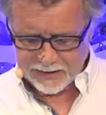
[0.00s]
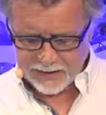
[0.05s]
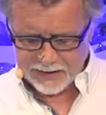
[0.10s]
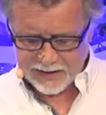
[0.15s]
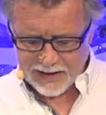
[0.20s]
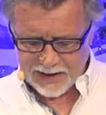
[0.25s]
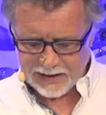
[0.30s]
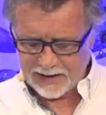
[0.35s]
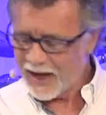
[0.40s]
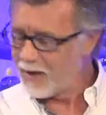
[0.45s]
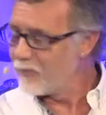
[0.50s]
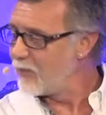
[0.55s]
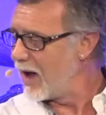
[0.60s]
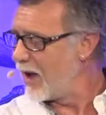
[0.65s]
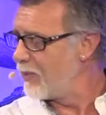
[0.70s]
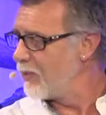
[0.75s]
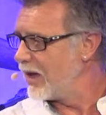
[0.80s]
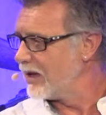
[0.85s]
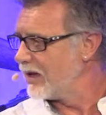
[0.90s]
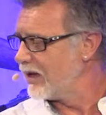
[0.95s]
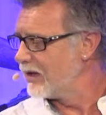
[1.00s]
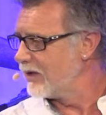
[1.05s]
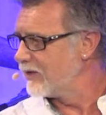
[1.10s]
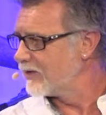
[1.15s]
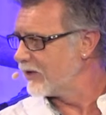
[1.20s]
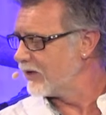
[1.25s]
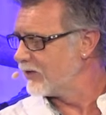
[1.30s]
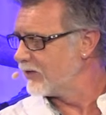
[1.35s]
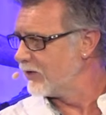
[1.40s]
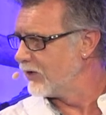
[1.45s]
And I made a
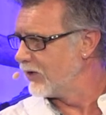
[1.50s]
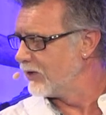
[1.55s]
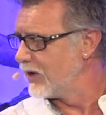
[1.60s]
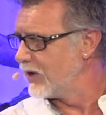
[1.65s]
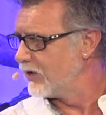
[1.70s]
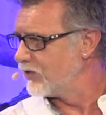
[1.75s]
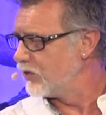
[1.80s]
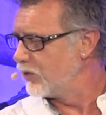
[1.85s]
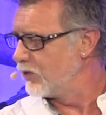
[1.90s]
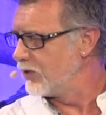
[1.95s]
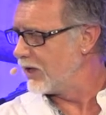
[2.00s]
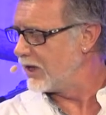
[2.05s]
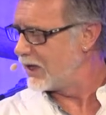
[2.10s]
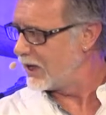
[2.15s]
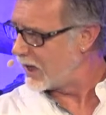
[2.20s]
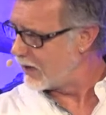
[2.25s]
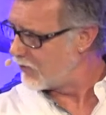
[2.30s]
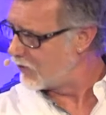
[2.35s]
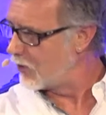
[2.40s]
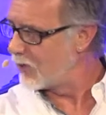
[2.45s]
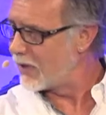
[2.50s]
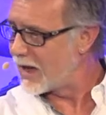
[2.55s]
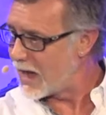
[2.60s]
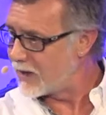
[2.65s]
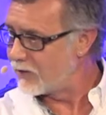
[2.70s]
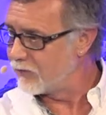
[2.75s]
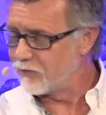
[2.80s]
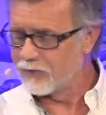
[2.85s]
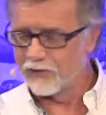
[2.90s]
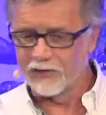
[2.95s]
decision on this. You need to give up
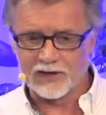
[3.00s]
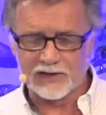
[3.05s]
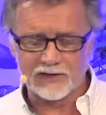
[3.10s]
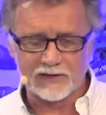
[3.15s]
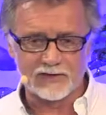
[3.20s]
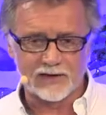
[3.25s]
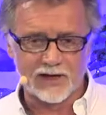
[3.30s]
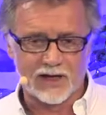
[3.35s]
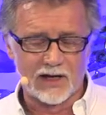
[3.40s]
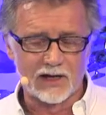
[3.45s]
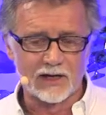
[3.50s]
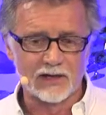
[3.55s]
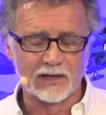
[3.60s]
Lent for Easter.